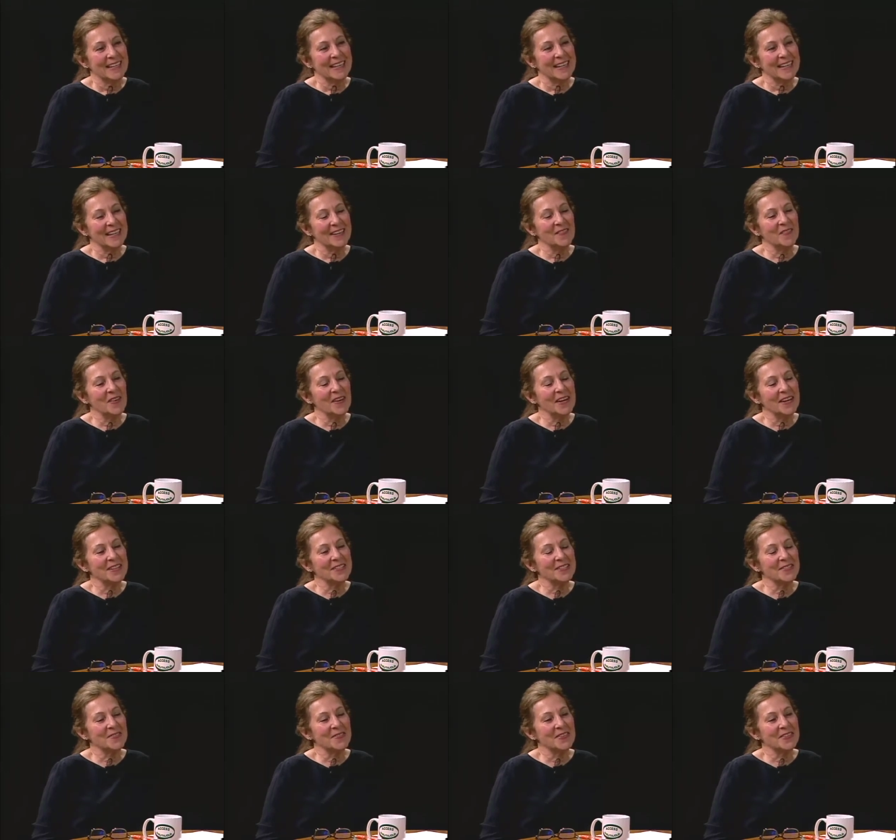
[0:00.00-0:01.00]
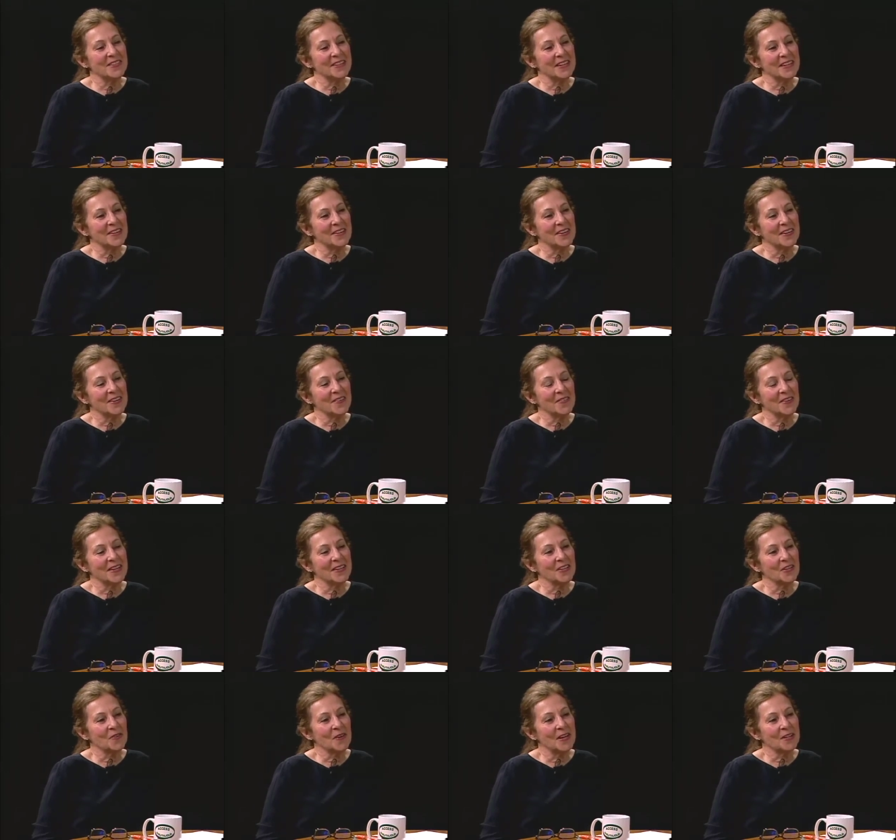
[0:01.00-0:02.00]
And what else have you done around
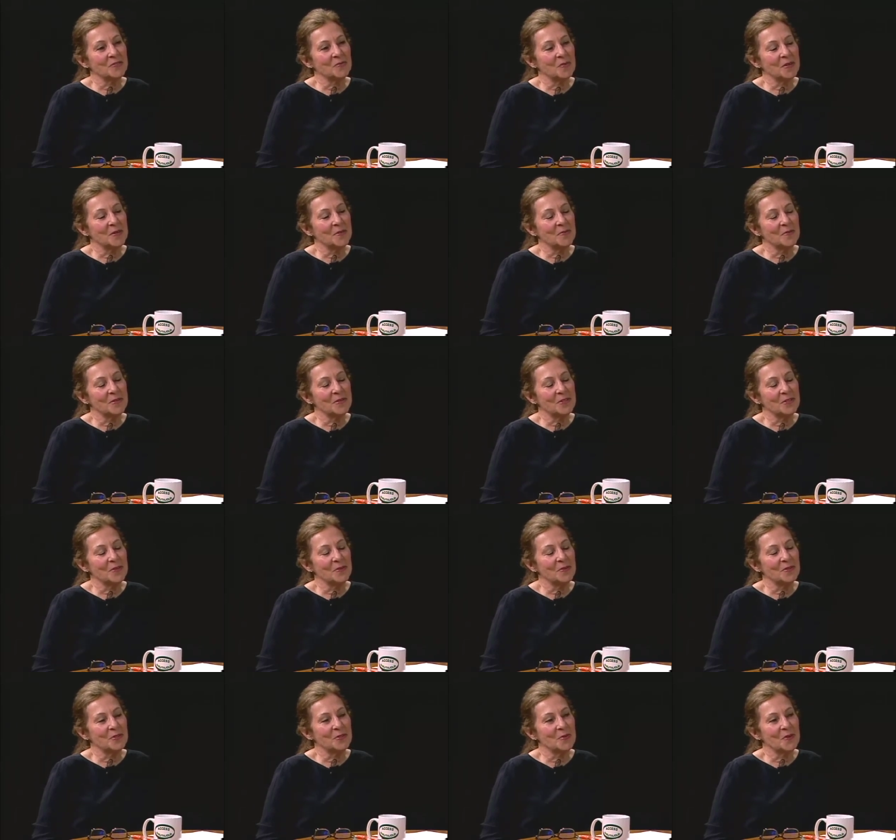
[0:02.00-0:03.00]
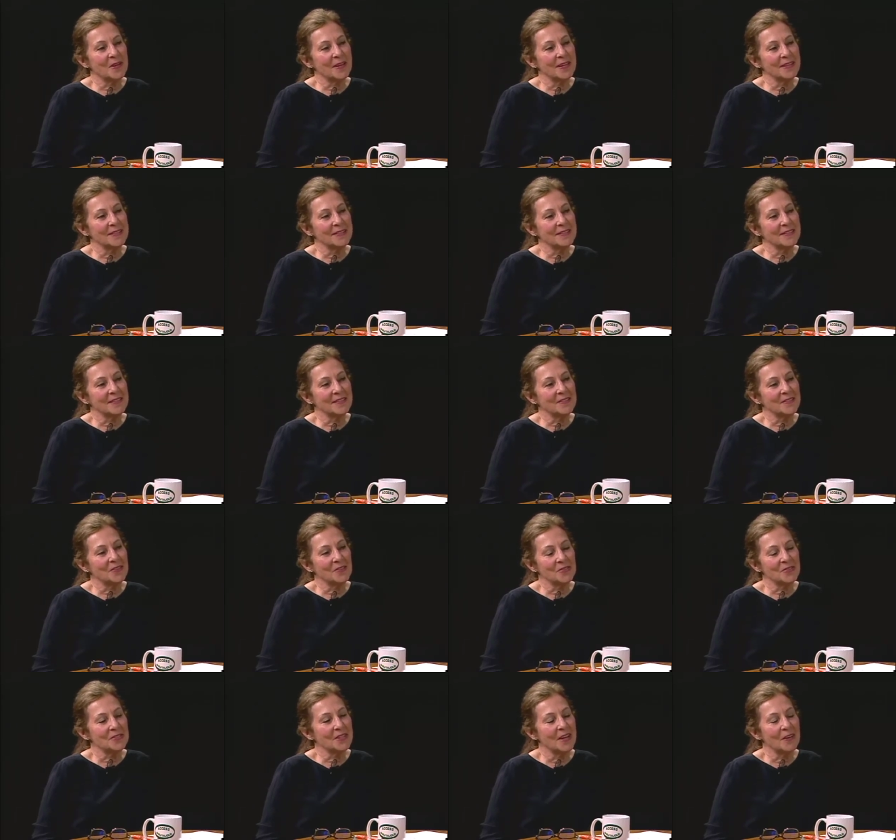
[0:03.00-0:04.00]
the grounds? What, what do you enjoy uh,
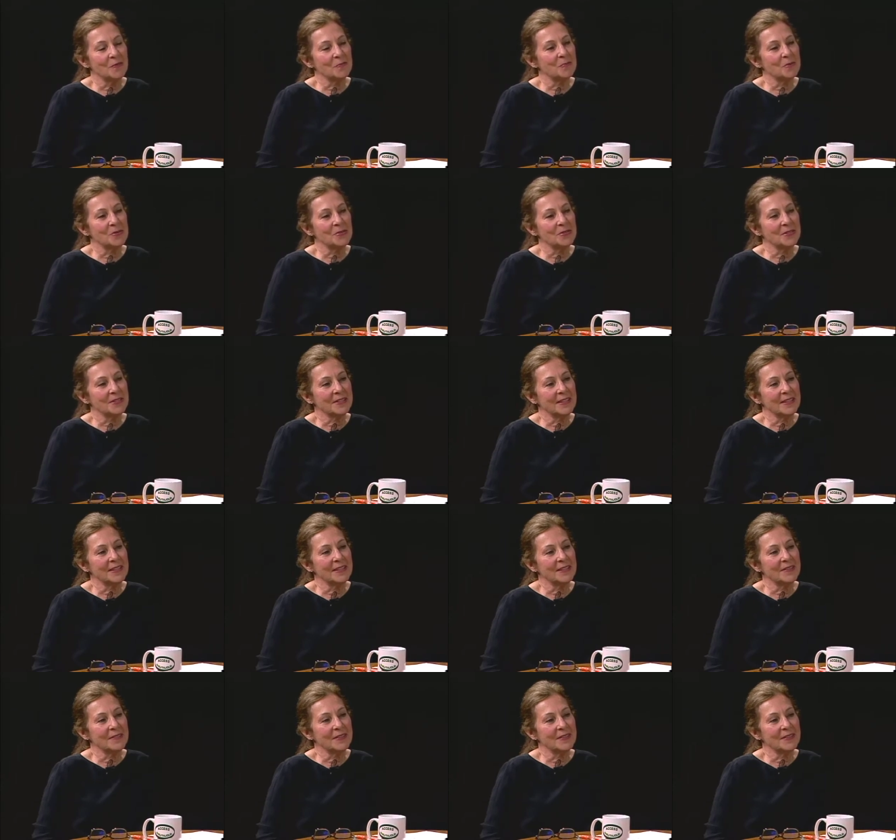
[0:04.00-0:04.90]
yourself personally? Well,